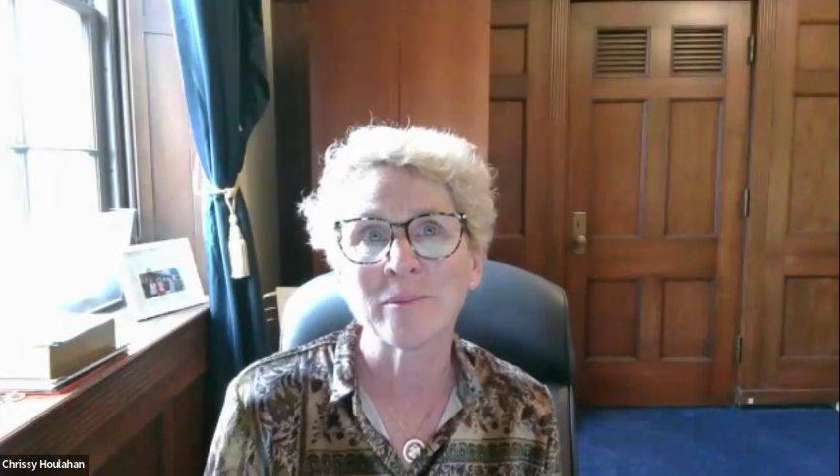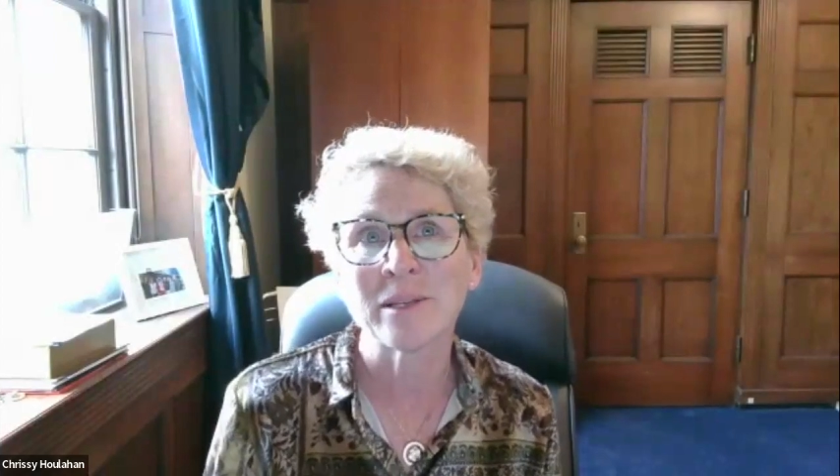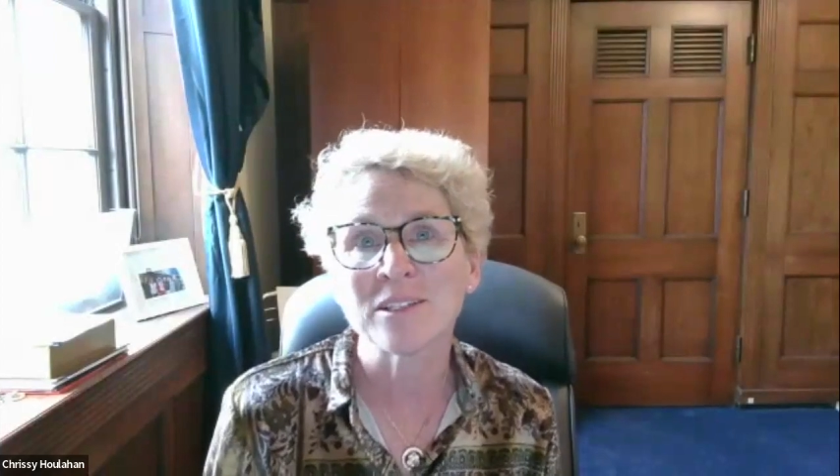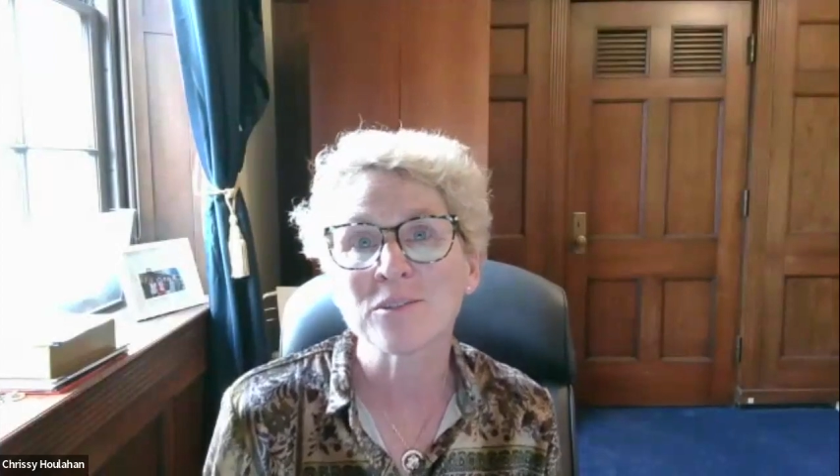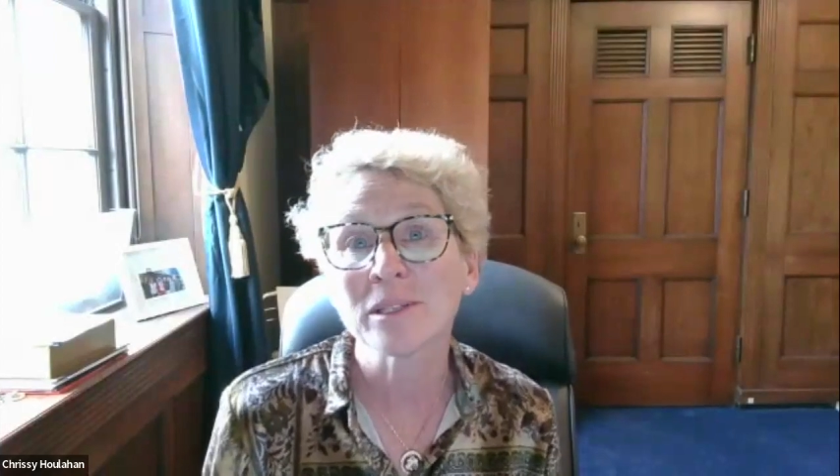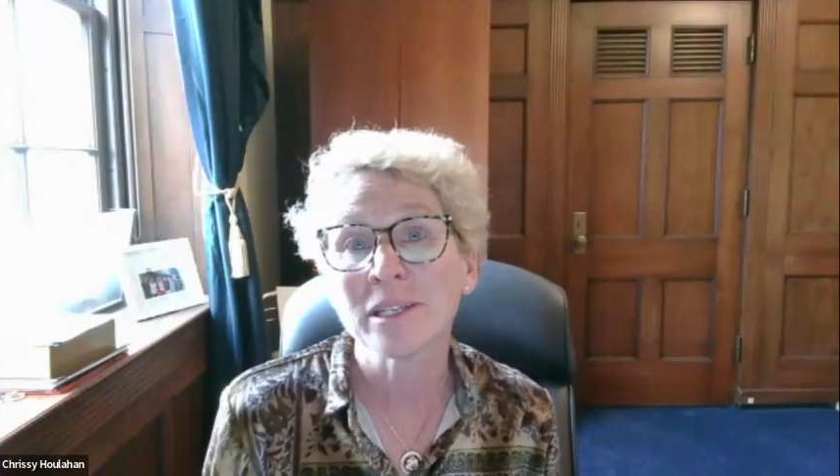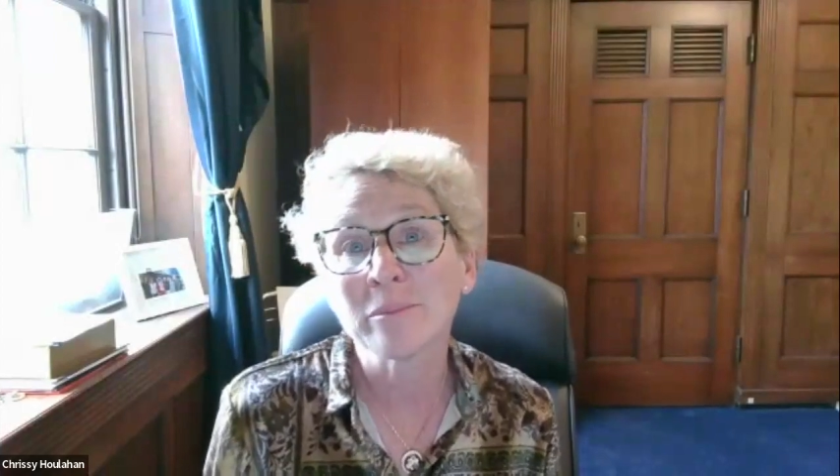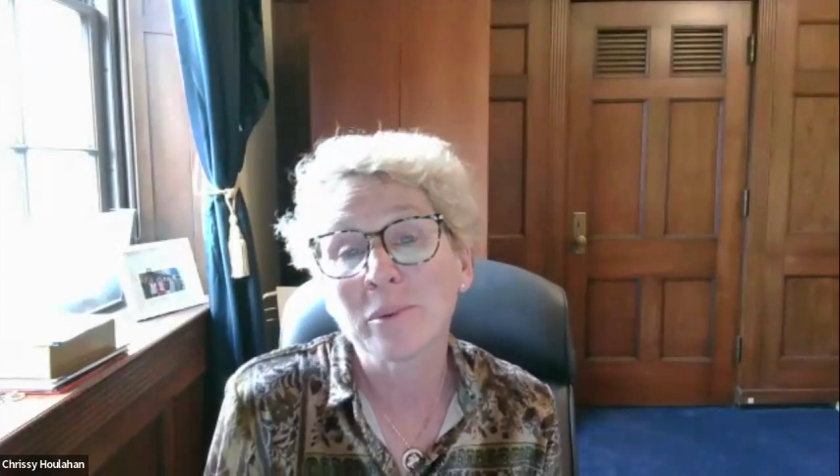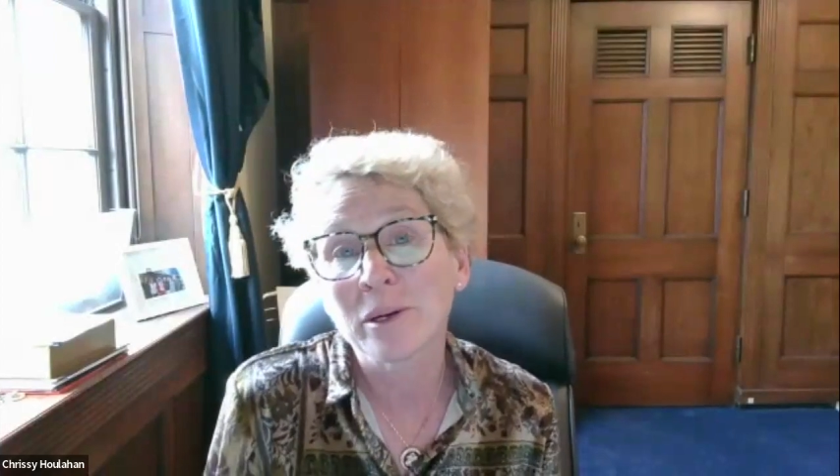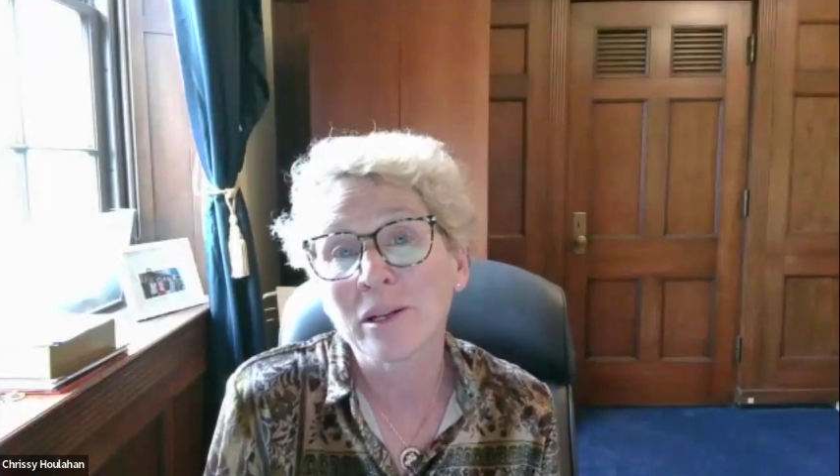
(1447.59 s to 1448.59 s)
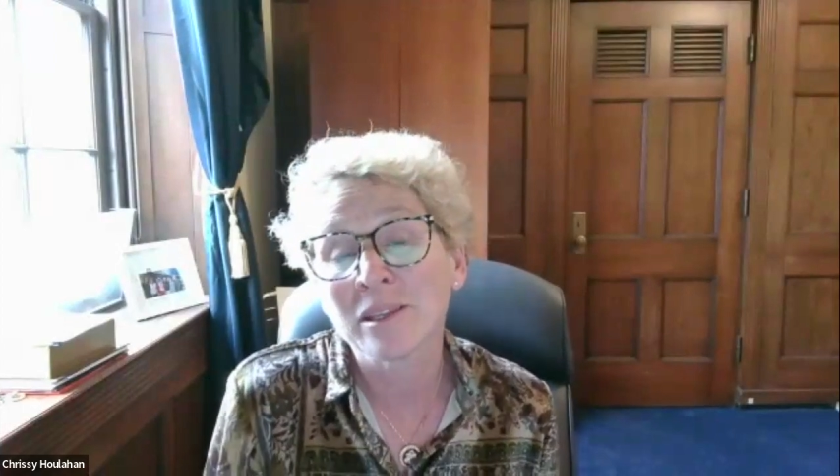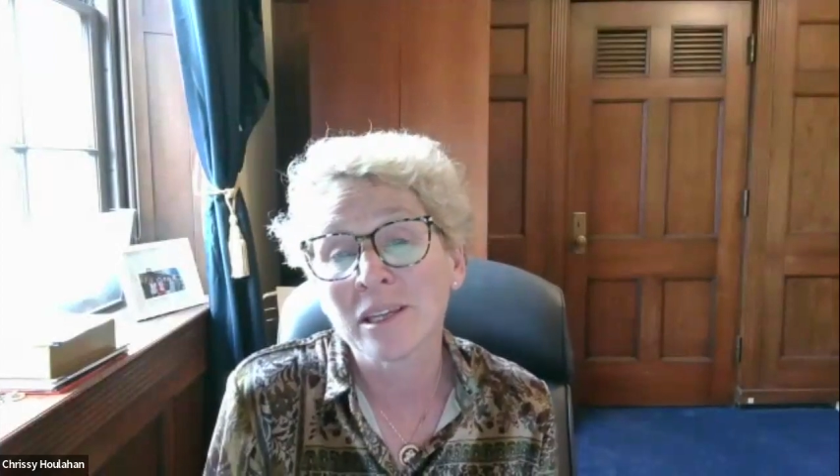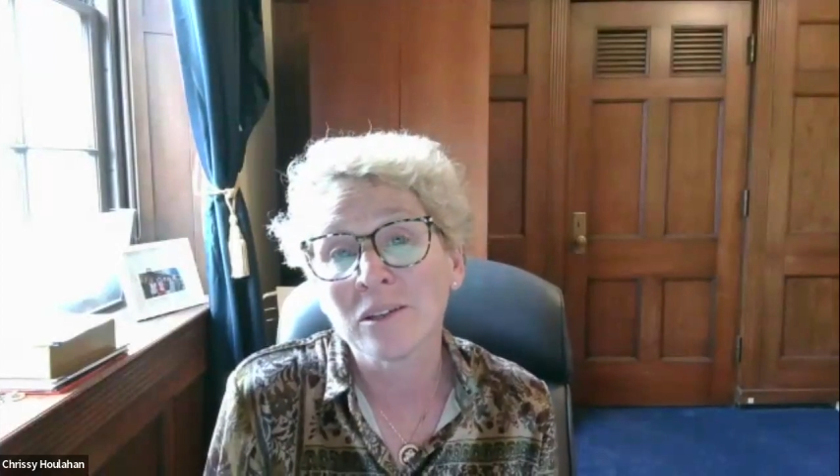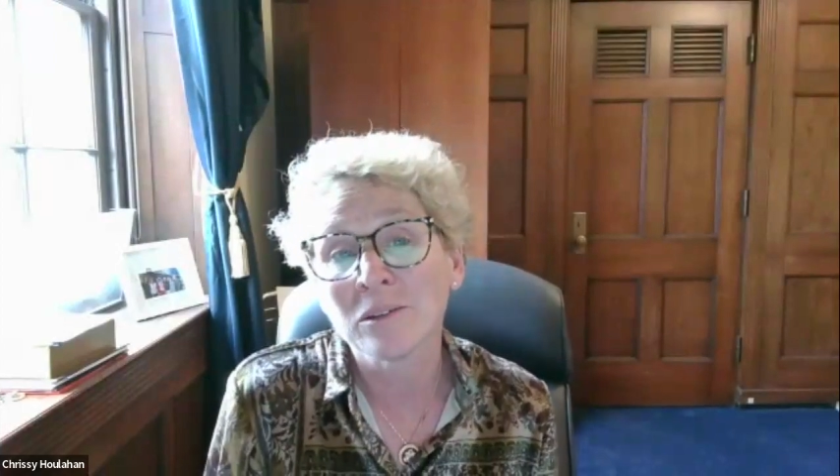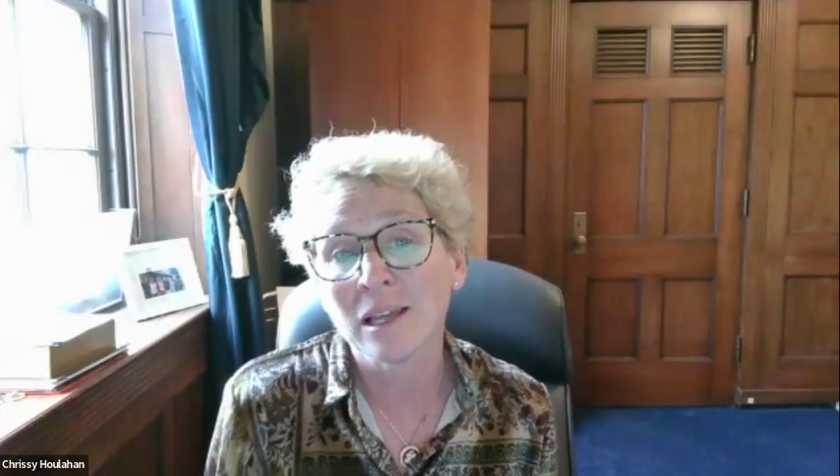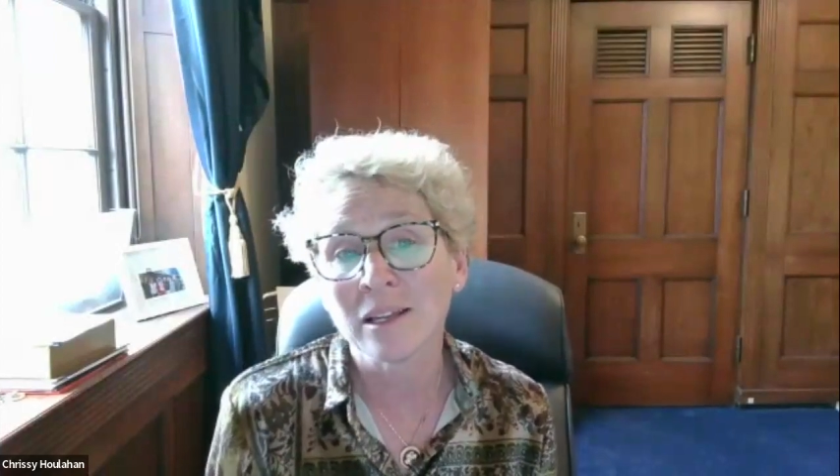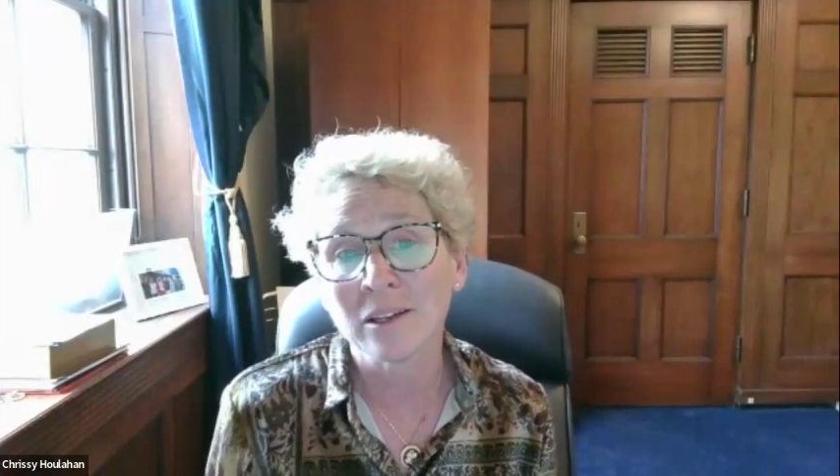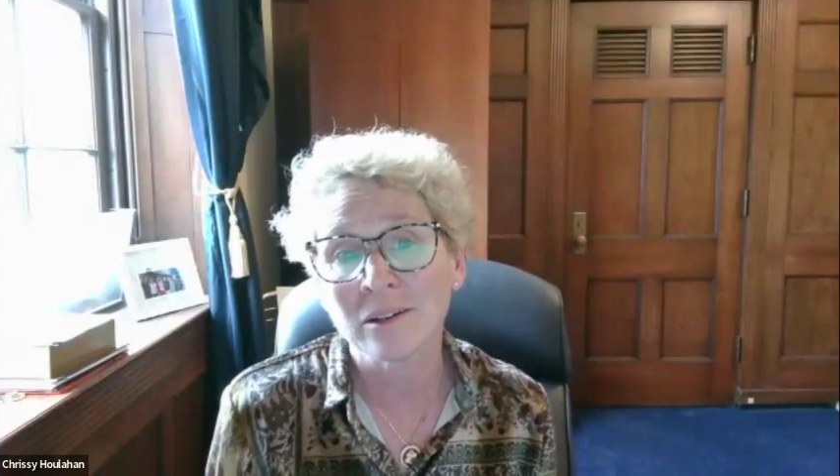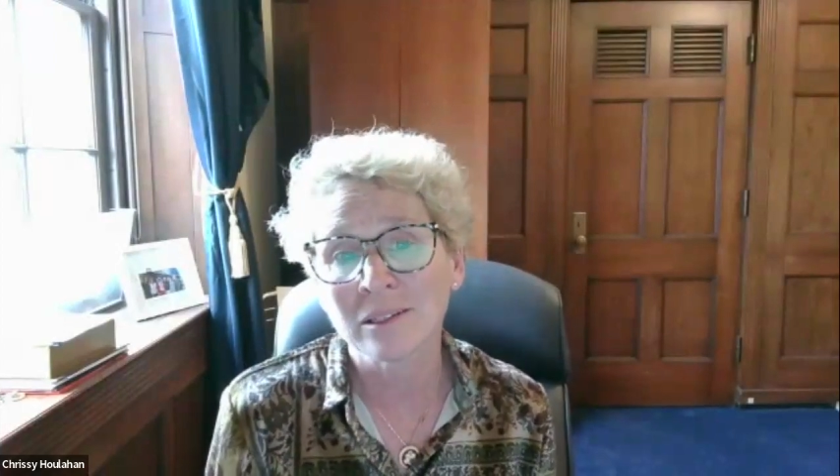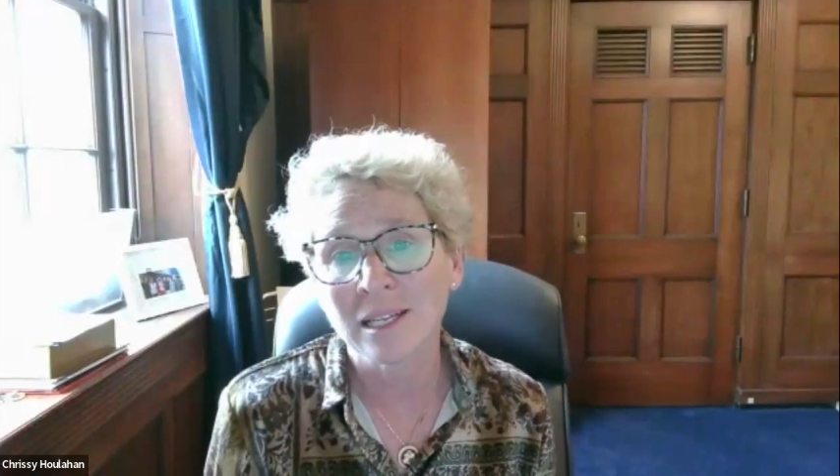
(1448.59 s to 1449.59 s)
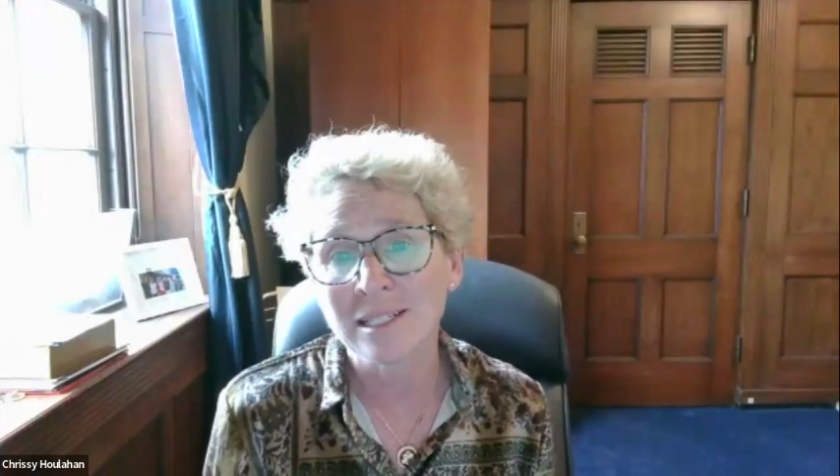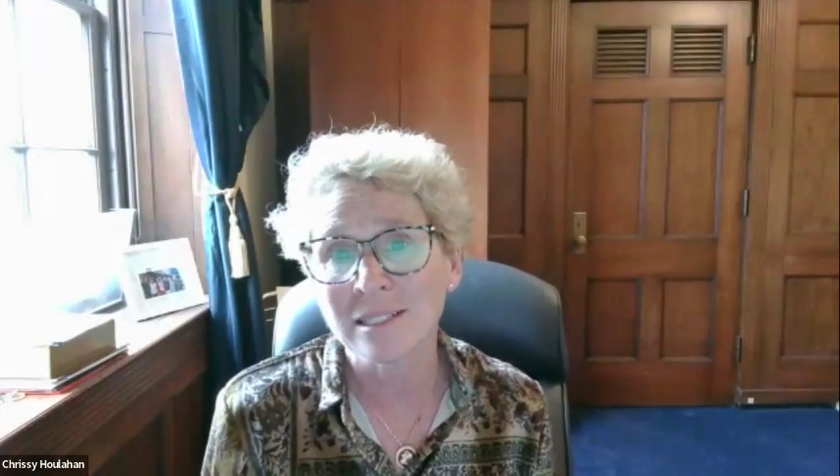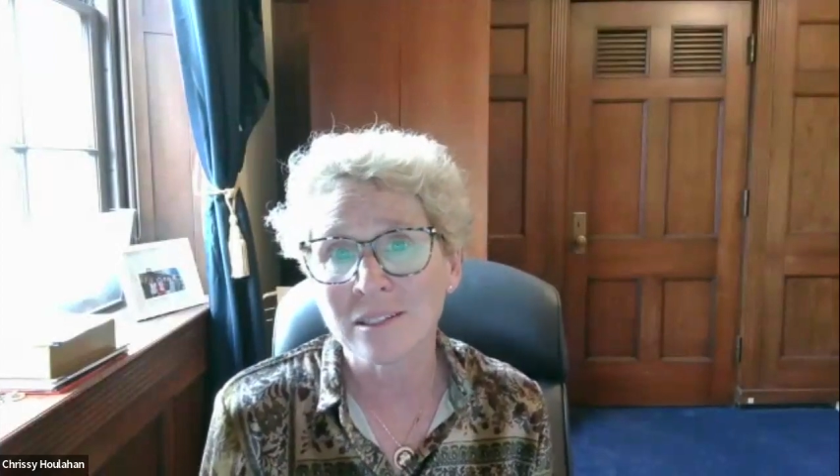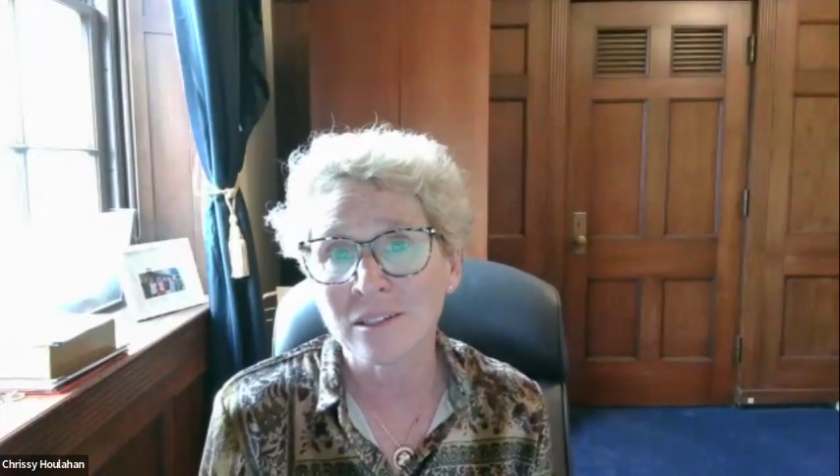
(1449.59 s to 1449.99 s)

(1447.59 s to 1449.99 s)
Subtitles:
it's really important that you let your elected